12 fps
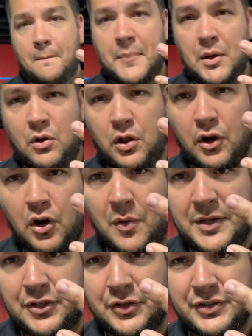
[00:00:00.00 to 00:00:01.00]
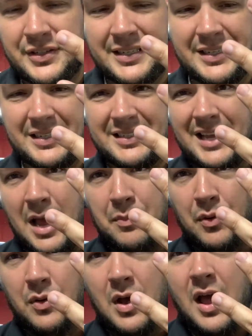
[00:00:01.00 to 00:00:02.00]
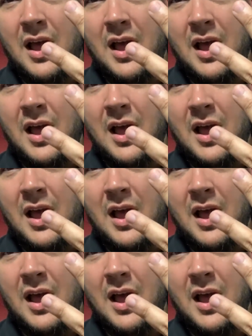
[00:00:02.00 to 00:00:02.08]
Bill Clark always uses this example